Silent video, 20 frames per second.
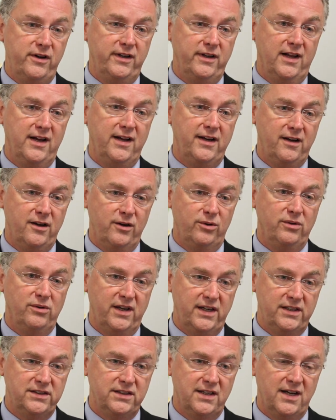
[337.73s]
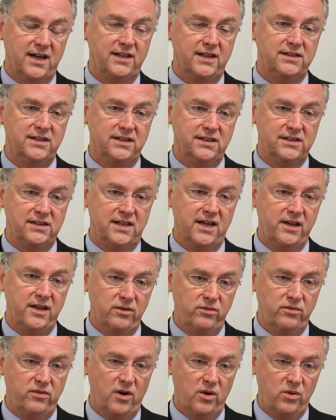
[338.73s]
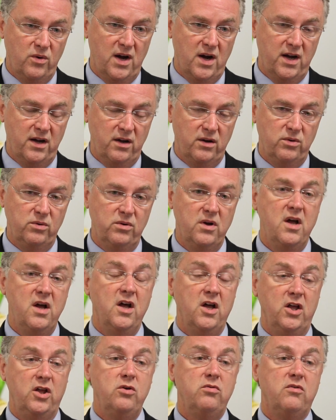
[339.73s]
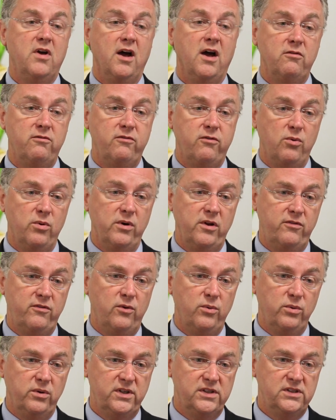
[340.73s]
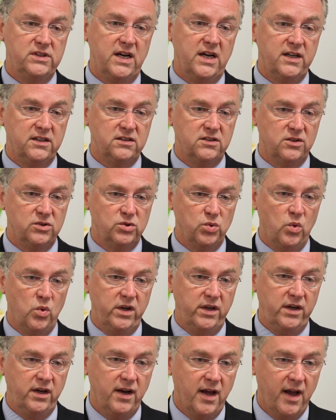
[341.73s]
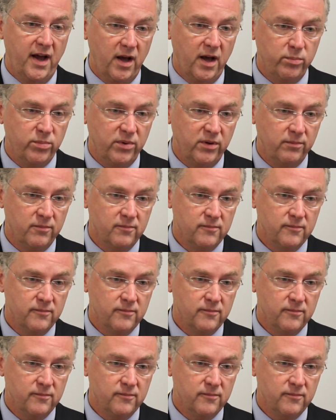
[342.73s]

unlined coal ash sites in the state of Ohio. You've got 44 disasters waiting to happen.